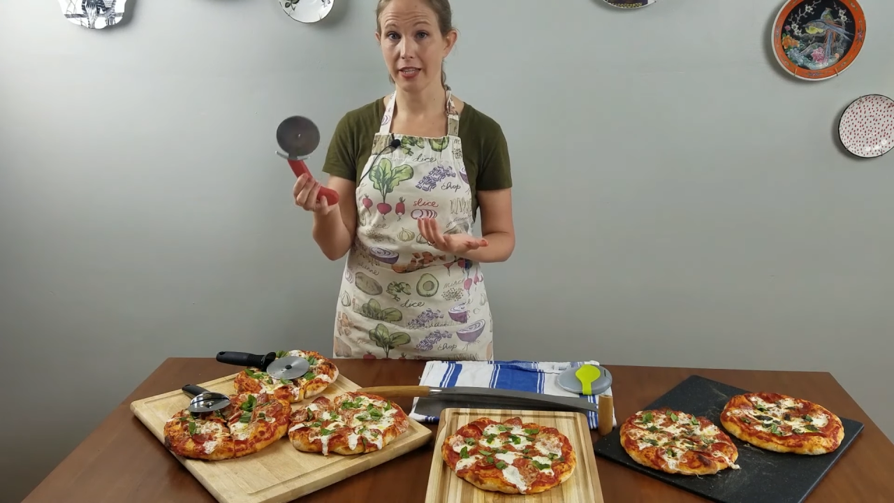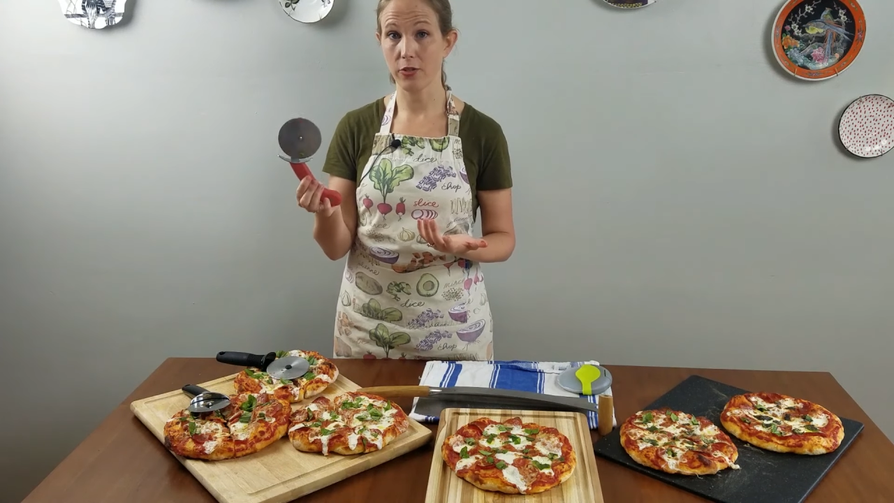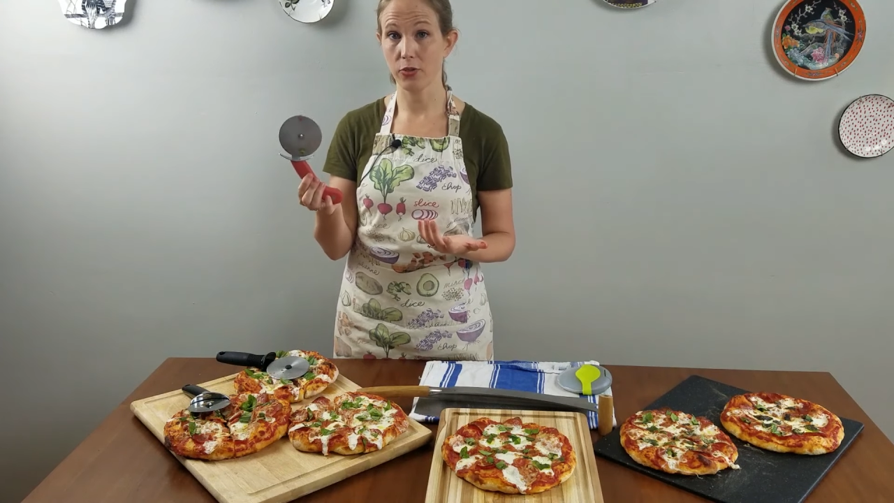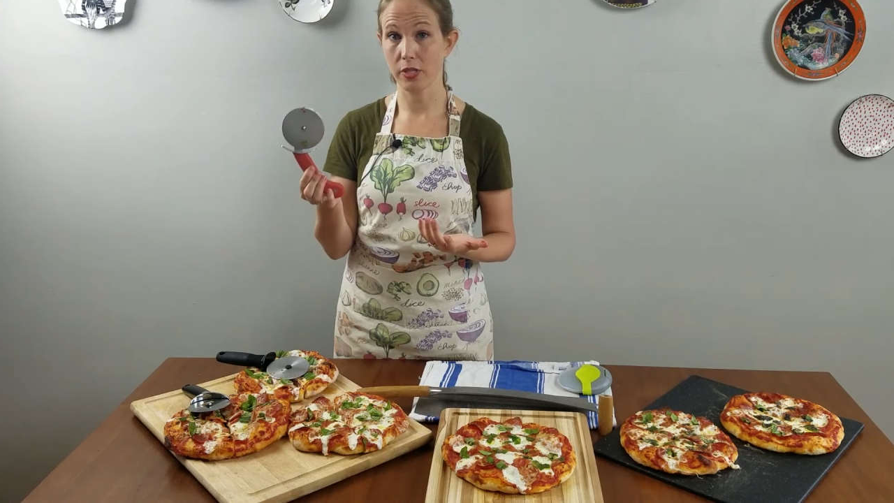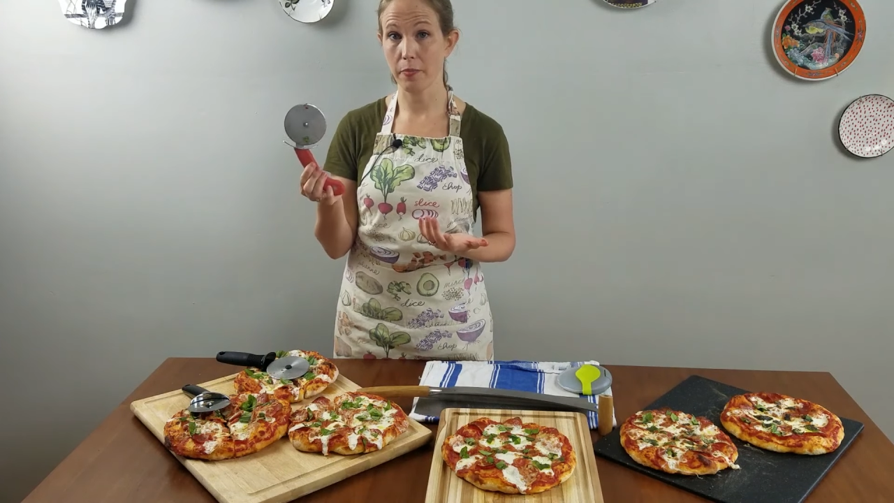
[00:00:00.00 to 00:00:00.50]

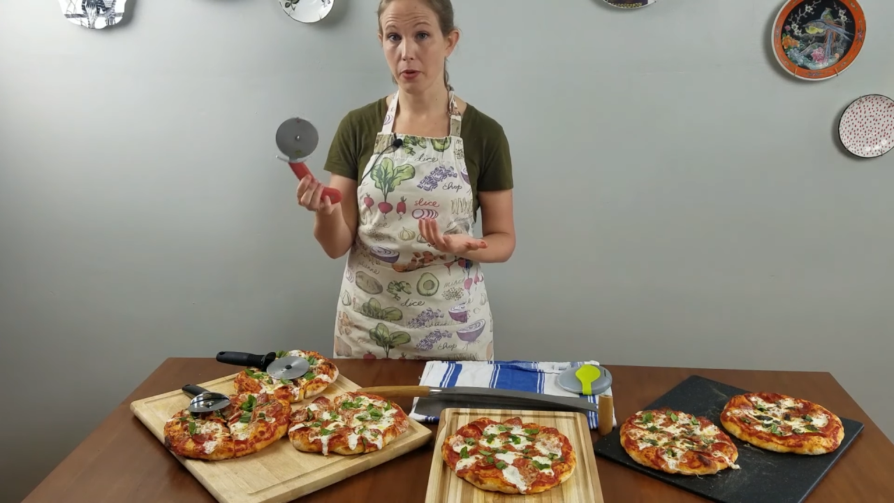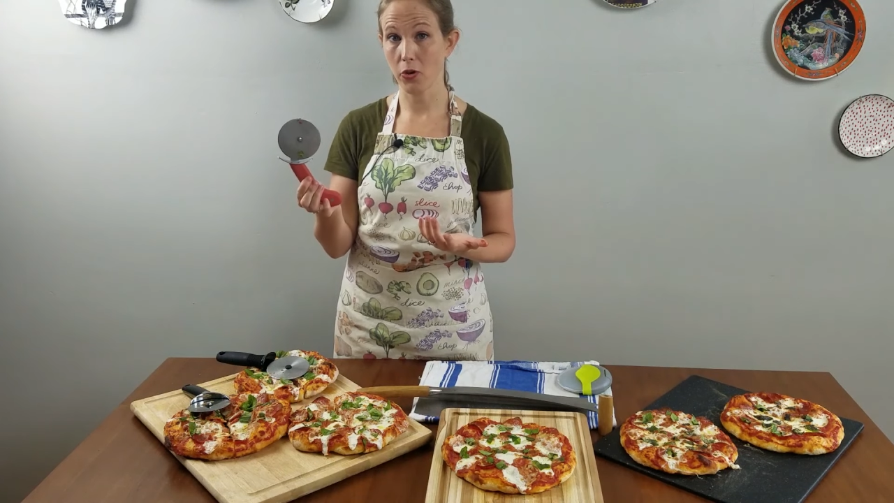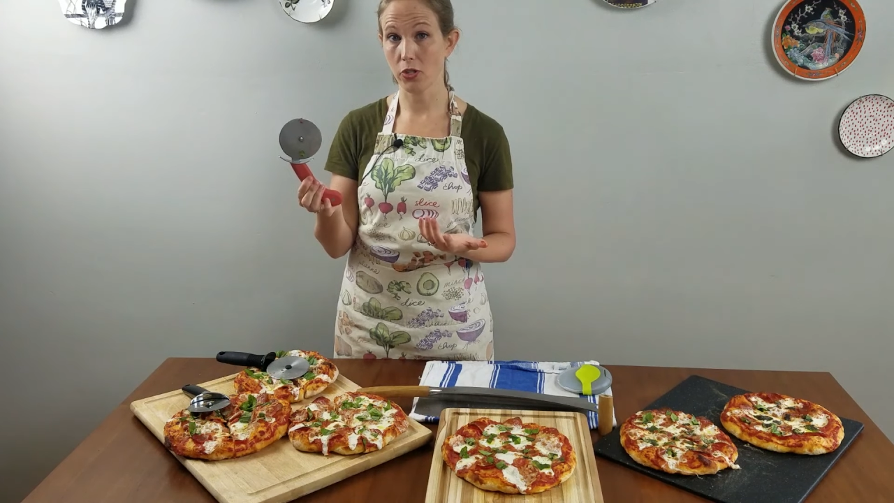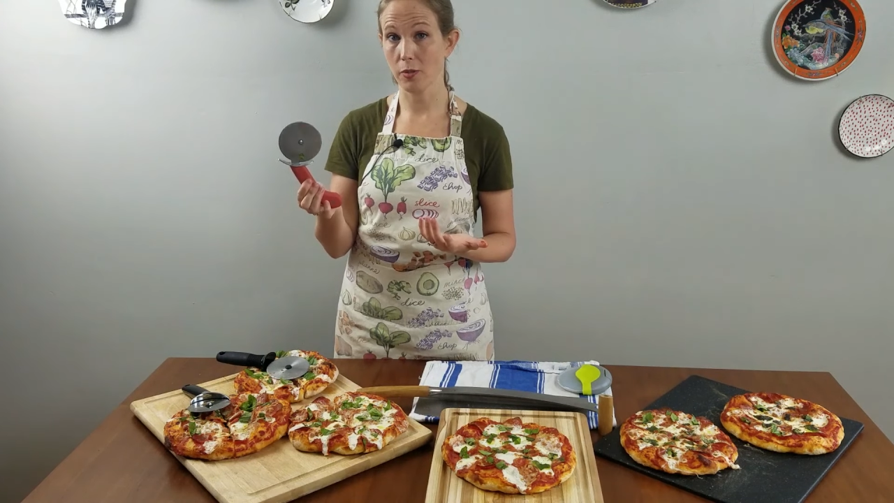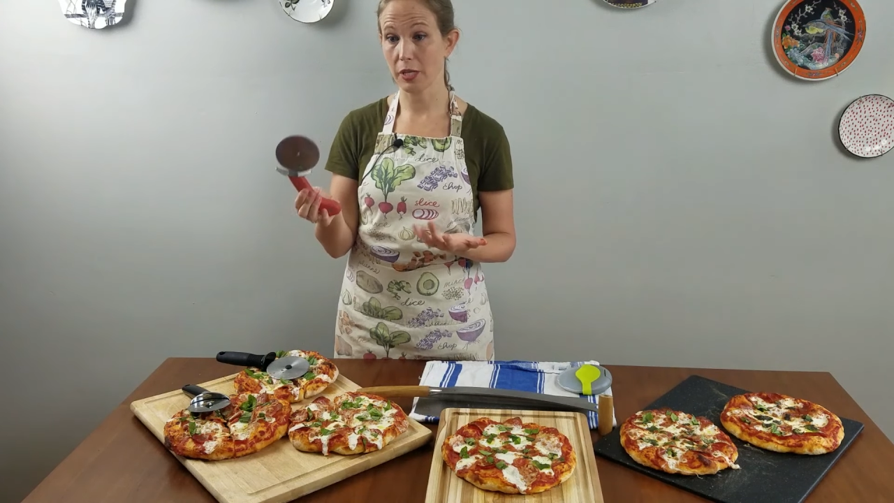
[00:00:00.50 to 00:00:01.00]
use the
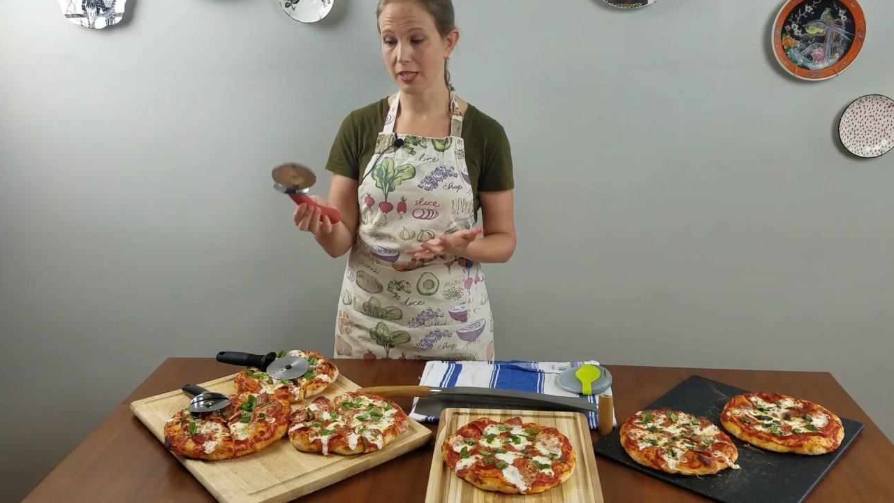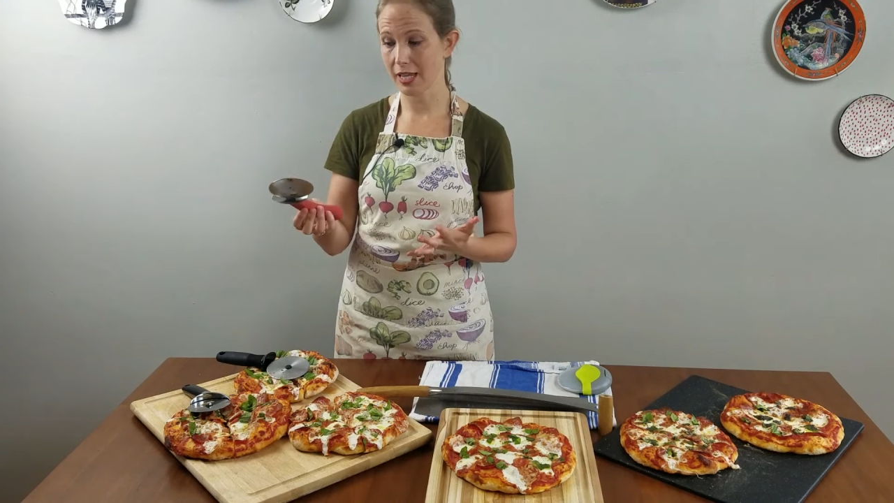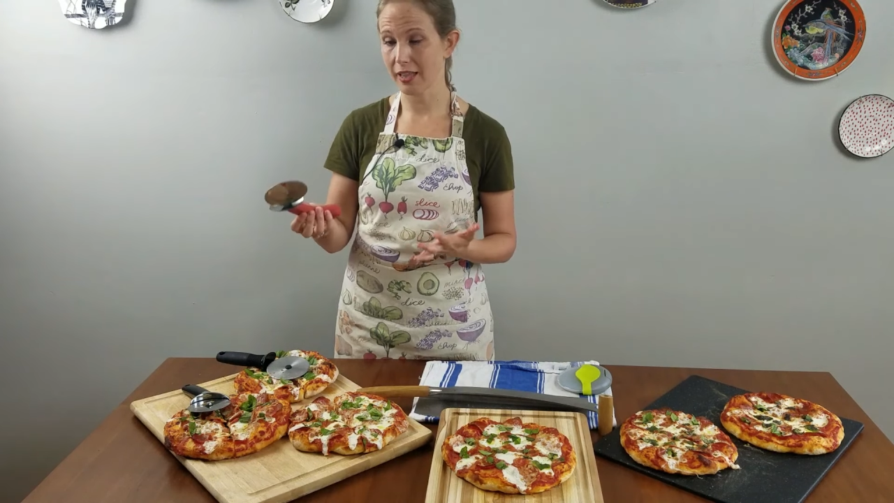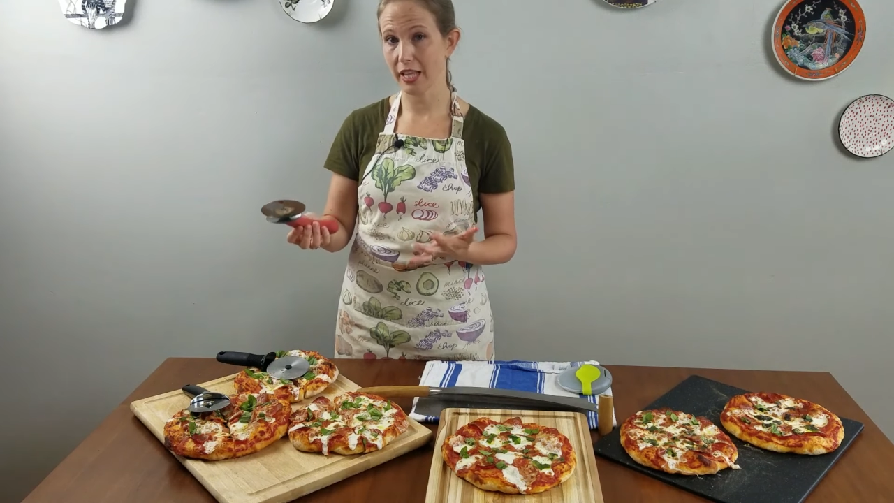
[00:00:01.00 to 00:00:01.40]
most because I